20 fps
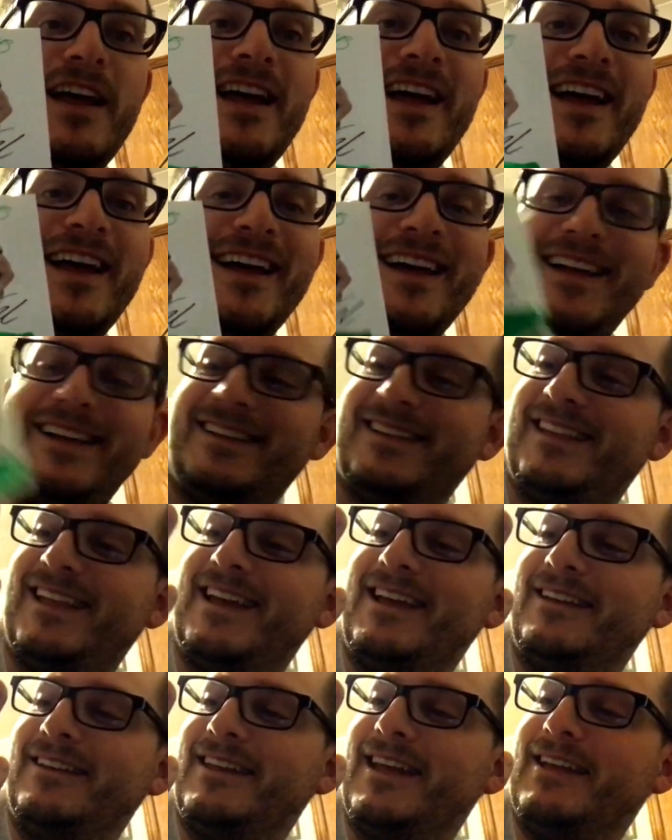
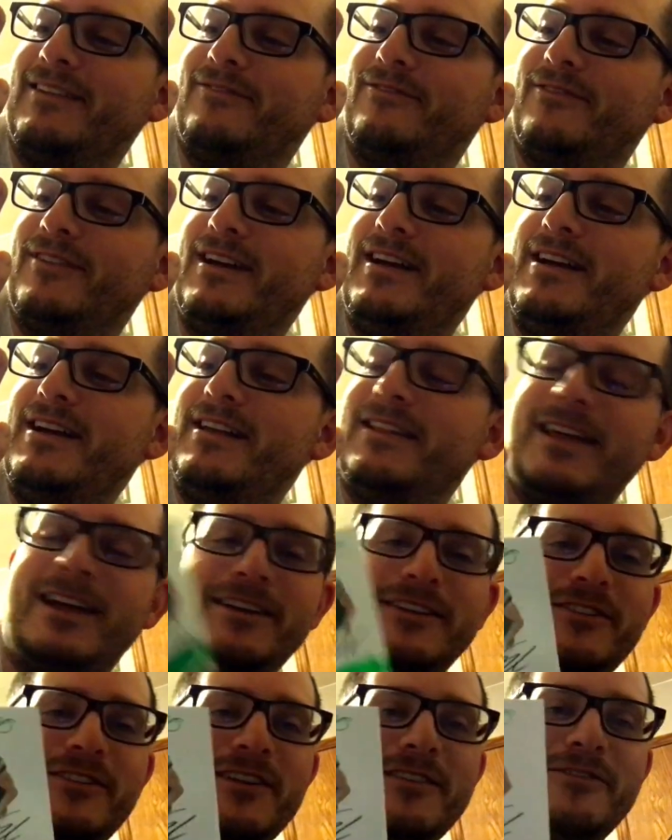
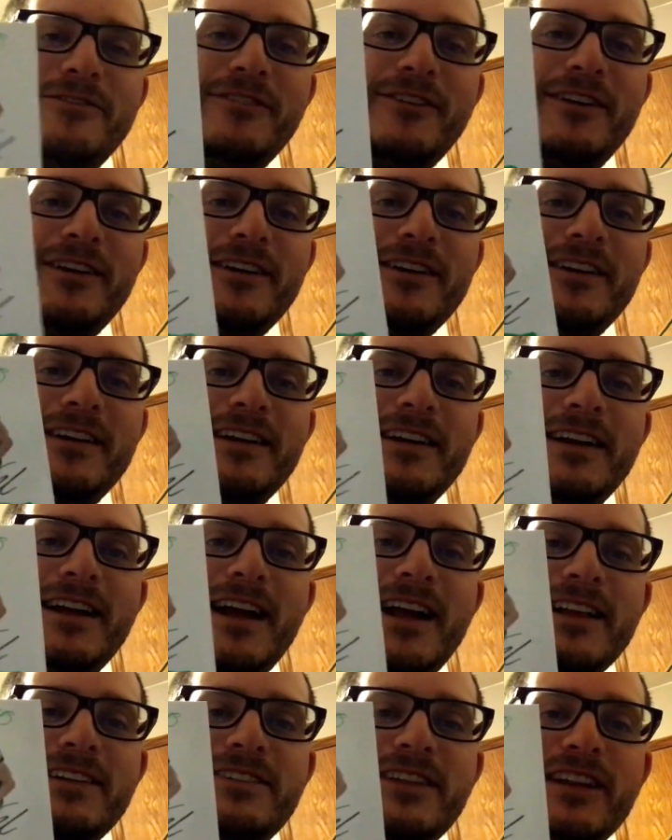that green foil.
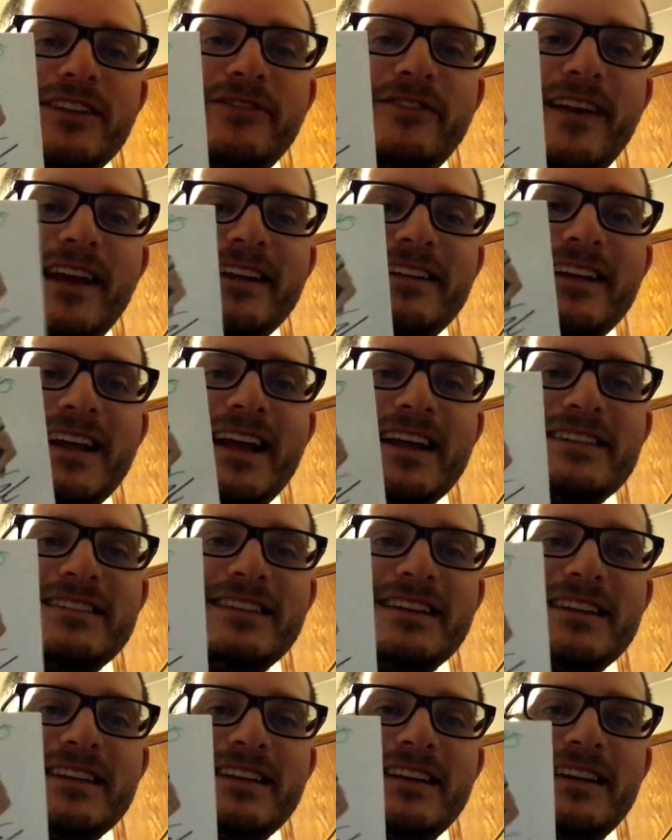It's just
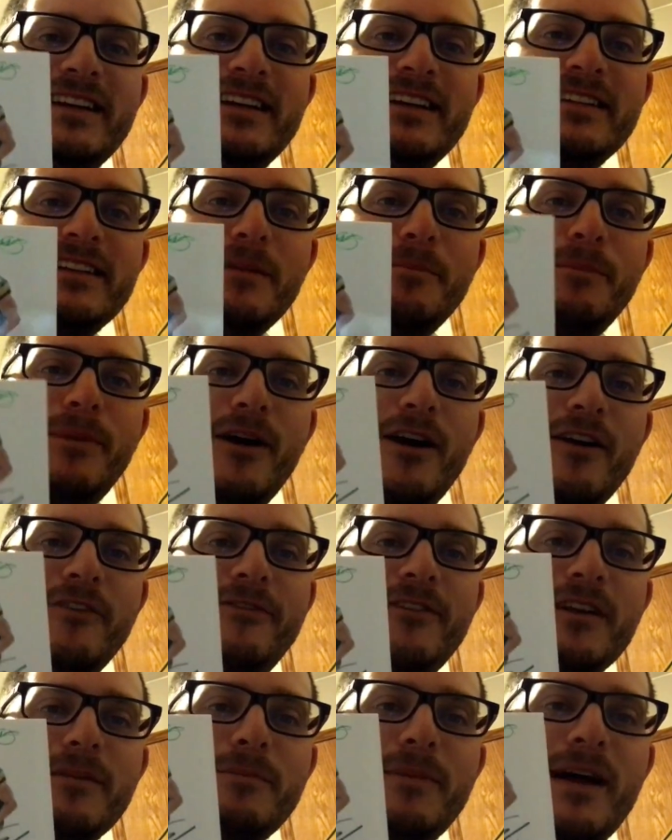fantastic. The
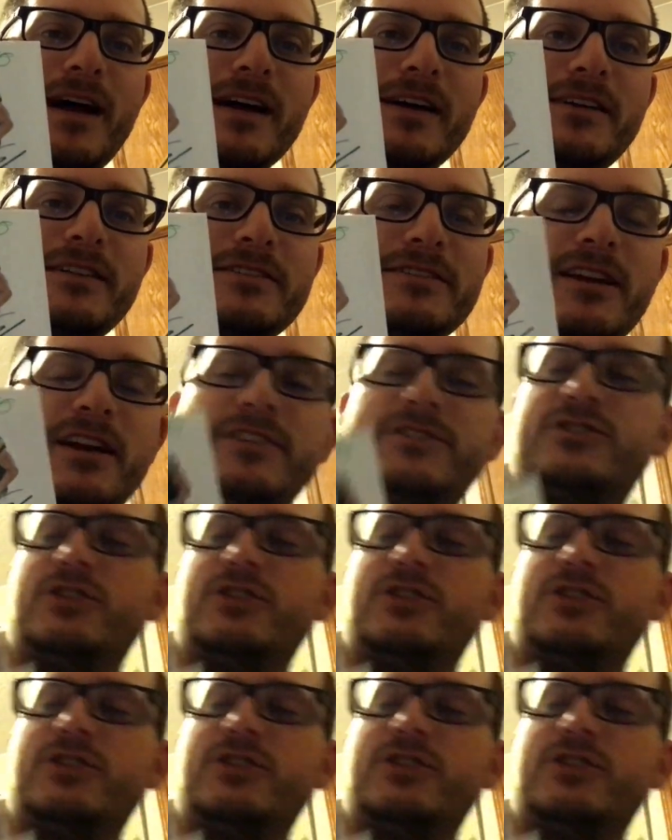perfect Packers card.